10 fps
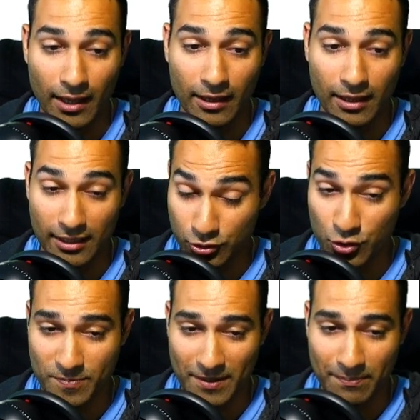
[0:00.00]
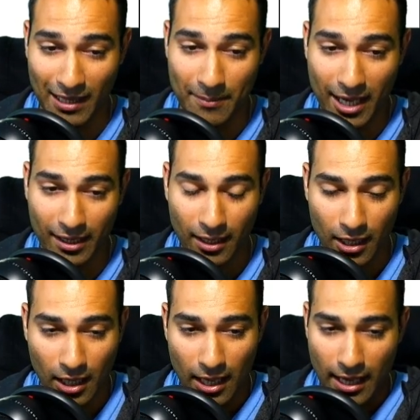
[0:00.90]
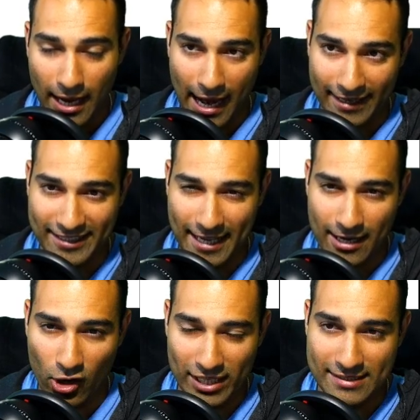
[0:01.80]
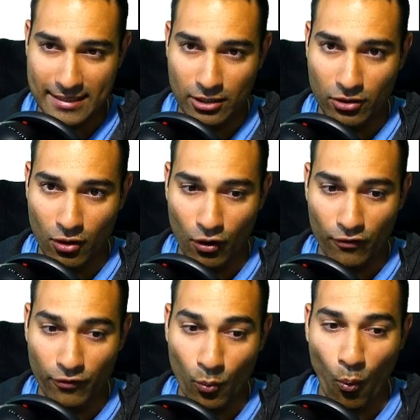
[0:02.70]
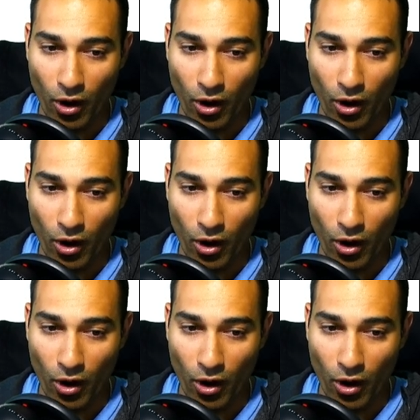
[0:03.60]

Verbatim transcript: at two speed playback and get an idea of what